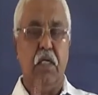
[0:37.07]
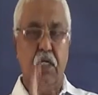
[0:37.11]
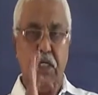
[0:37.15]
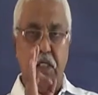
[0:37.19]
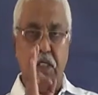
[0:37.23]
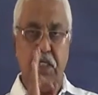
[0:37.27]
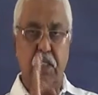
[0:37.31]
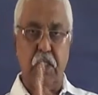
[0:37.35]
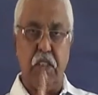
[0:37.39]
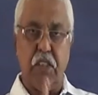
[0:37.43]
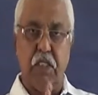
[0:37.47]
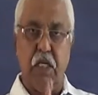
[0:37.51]

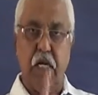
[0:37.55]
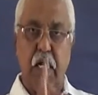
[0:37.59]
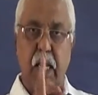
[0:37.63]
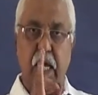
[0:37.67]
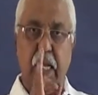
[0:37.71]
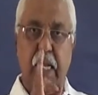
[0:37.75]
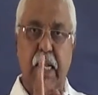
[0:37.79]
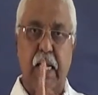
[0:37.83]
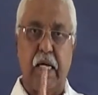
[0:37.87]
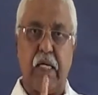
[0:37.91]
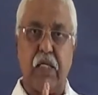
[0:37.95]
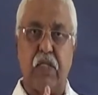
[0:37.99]
It is an
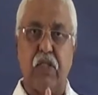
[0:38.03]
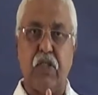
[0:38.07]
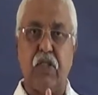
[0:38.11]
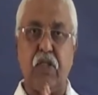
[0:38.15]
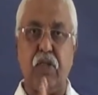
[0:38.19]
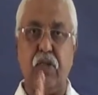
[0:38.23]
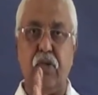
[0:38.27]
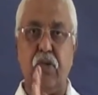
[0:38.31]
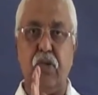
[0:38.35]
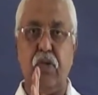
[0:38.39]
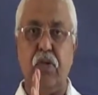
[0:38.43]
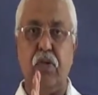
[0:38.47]

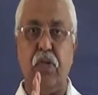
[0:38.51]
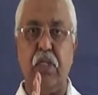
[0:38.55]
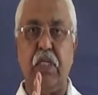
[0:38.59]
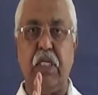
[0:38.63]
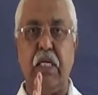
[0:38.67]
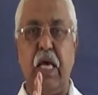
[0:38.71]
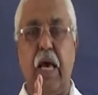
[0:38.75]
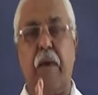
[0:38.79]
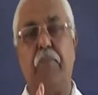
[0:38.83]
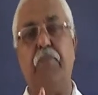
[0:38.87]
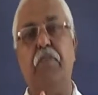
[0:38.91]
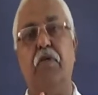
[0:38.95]

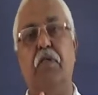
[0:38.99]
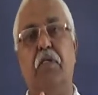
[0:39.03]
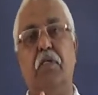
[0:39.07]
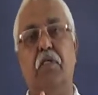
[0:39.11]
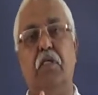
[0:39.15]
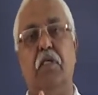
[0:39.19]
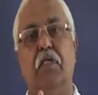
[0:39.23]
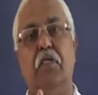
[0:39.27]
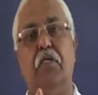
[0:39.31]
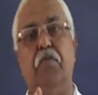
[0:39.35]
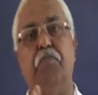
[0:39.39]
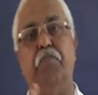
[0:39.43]

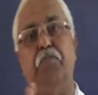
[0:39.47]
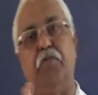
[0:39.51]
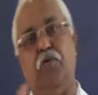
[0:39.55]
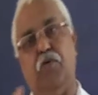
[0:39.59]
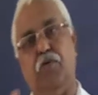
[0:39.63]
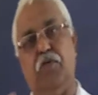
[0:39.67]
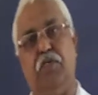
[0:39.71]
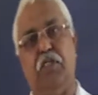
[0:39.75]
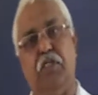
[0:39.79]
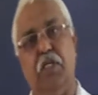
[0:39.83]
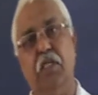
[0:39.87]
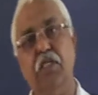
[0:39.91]
electrochemical
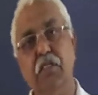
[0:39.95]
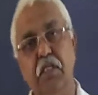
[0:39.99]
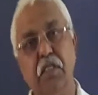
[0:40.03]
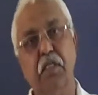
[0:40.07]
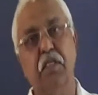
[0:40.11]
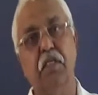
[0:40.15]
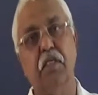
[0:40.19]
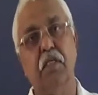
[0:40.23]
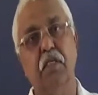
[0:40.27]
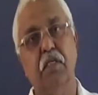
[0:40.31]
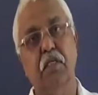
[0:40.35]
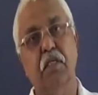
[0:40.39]

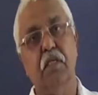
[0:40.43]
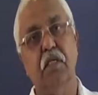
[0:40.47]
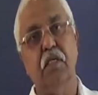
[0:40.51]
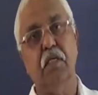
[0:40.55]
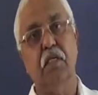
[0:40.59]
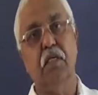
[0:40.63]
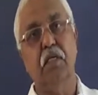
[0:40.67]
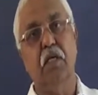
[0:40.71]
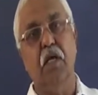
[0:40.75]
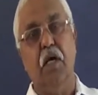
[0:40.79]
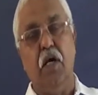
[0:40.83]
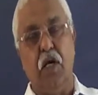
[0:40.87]
process
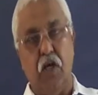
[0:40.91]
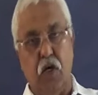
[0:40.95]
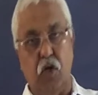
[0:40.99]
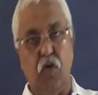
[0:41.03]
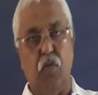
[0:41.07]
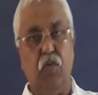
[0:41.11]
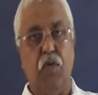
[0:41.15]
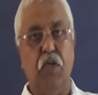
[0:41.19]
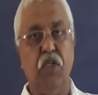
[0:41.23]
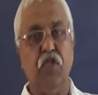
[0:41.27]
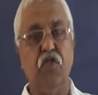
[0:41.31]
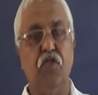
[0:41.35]

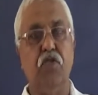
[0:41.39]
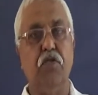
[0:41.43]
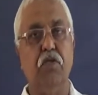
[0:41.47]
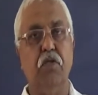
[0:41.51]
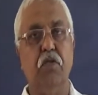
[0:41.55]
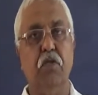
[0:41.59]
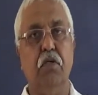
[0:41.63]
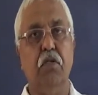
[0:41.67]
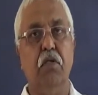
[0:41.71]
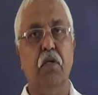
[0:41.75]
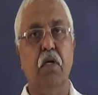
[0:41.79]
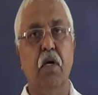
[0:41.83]
in which
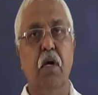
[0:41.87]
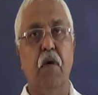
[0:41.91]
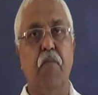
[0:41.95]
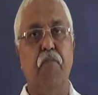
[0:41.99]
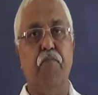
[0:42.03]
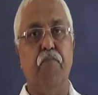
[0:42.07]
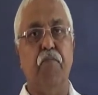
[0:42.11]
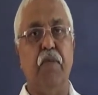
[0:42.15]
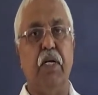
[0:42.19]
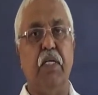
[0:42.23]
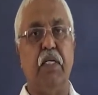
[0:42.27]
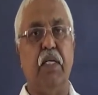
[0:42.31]

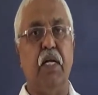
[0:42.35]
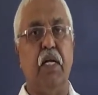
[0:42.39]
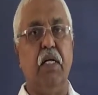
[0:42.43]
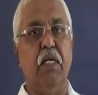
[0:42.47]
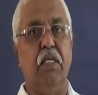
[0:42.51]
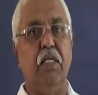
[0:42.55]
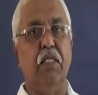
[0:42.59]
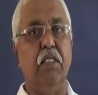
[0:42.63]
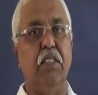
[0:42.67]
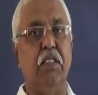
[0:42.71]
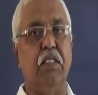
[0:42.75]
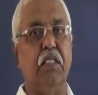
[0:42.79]

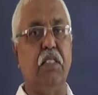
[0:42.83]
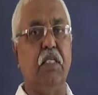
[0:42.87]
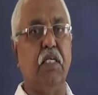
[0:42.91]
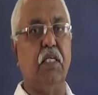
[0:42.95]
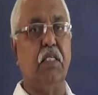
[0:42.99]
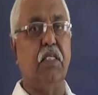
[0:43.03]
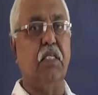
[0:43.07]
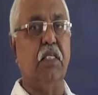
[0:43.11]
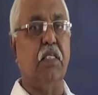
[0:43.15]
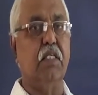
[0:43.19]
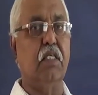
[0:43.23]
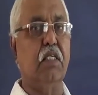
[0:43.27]
metal is
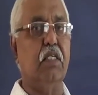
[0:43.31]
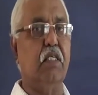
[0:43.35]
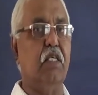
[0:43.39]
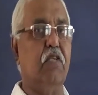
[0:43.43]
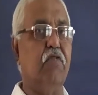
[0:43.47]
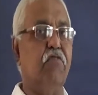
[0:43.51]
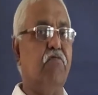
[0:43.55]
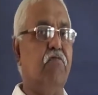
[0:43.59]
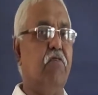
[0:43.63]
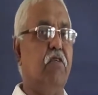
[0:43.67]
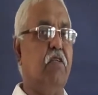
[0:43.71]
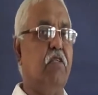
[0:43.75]
getting
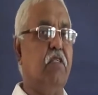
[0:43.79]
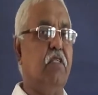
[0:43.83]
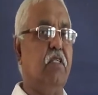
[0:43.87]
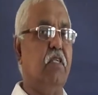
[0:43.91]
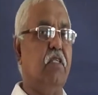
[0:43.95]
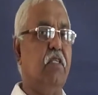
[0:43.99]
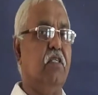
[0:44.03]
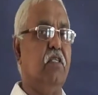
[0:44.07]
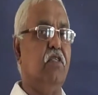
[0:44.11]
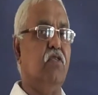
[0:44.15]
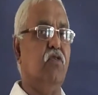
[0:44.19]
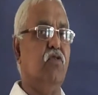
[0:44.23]

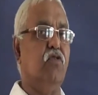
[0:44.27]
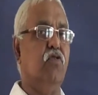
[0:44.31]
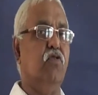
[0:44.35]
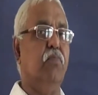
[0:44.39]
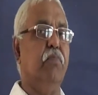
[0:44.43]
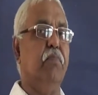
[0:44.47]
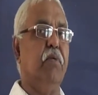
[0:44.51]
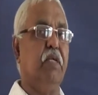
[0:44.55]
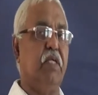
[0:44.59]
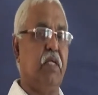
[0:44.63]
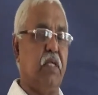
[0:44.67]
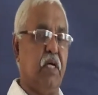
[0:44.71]
converted into the
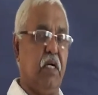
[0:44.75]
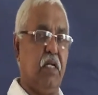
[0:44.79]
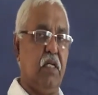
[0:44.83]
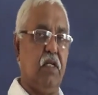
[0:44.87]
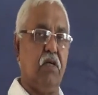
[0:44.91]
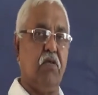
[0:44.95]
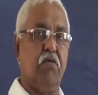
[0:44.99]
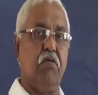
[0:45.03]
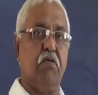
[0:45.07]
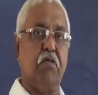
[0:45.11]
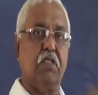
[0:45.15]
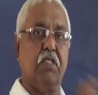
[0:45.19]

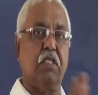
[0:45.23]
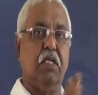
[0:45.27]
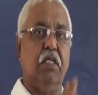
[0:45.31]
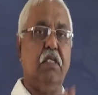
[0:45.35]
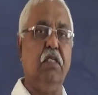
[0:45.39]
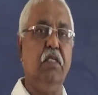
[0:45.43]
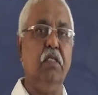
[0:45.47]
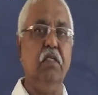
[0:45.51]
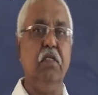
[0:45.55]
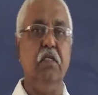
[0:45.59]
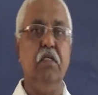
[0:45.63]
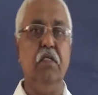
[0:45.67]
metallic
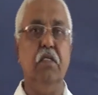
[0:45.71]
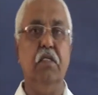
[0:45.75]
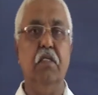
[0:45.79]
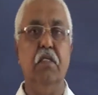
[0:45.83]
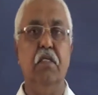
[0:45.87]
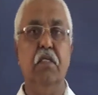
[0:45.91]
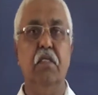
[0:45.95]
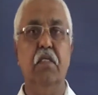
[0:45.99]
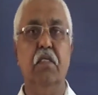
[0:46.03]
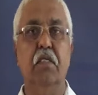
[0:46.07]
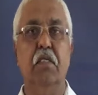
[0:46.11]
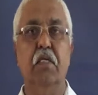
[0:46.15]
oxide
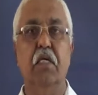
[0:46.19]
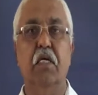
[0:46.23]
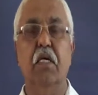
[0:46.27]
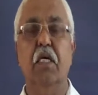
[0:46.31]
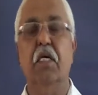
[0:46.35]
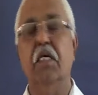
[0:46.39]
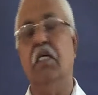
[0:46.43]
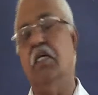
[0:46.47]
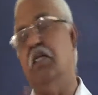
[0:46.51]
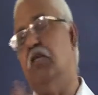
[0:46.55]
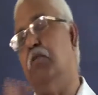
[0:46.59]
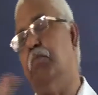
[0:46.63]

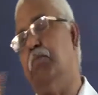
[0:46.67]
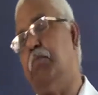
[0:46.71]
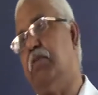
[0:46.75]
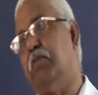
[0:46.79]
in